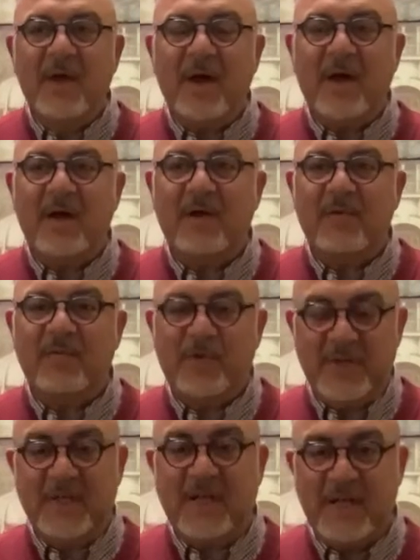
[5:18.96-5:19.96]

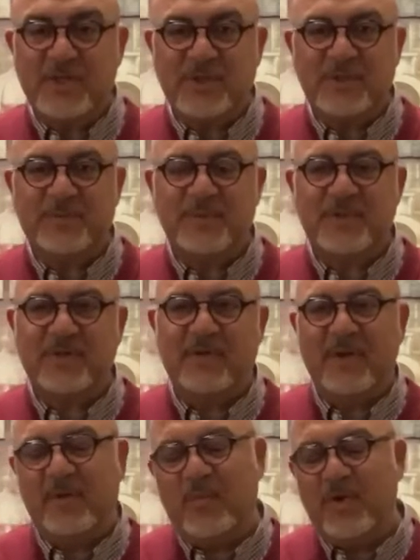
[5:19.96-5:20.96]
in Galatians,
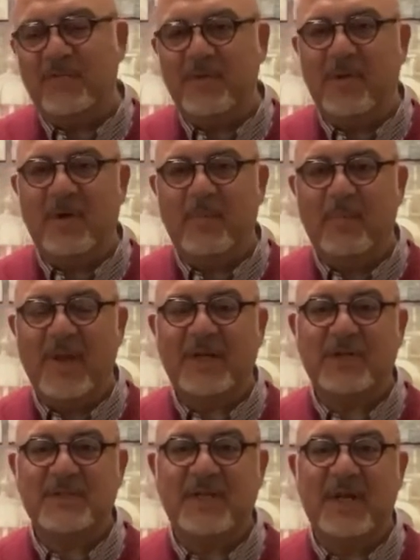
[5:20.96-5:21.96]
one of the
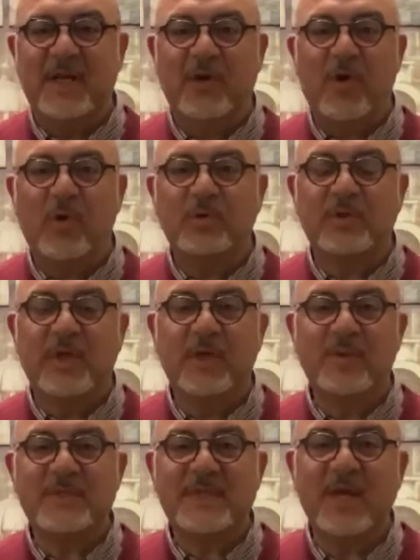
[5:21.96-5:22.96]
letters that he wrote, he
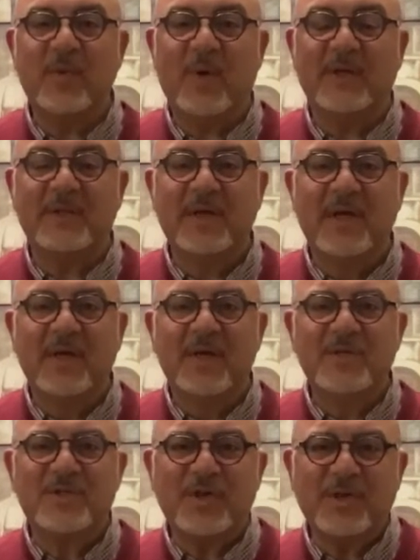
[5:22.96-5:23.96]
was saying what?
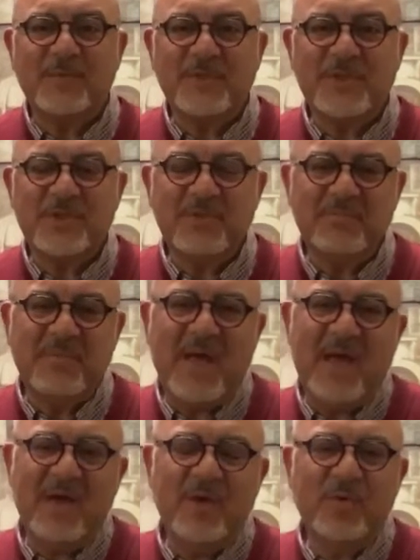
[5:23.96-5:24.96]
Circumcision?
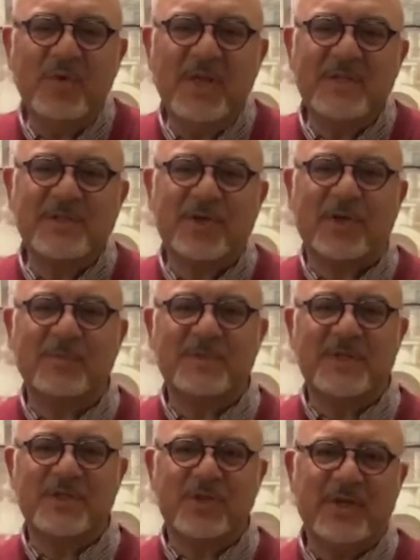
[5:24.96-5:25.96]
Who needs
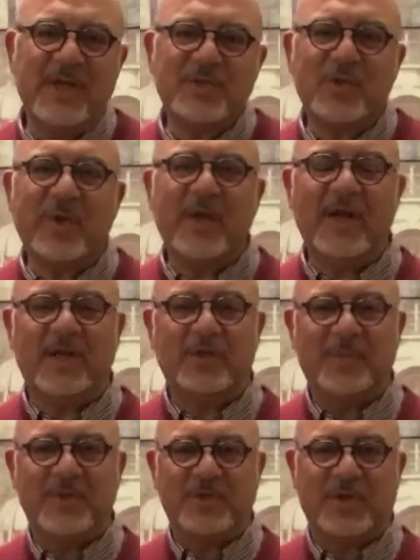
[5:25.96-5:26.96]
circumcision? It's okay not to
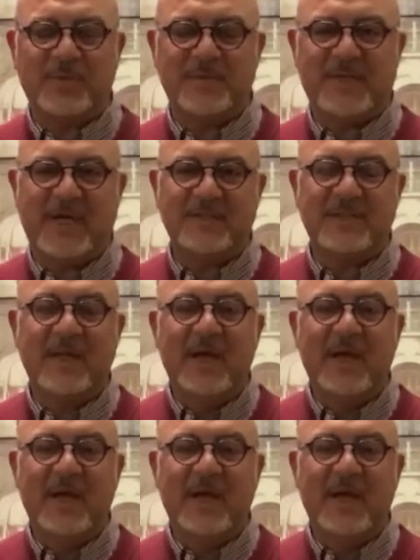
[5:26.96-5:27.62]
be circumcised.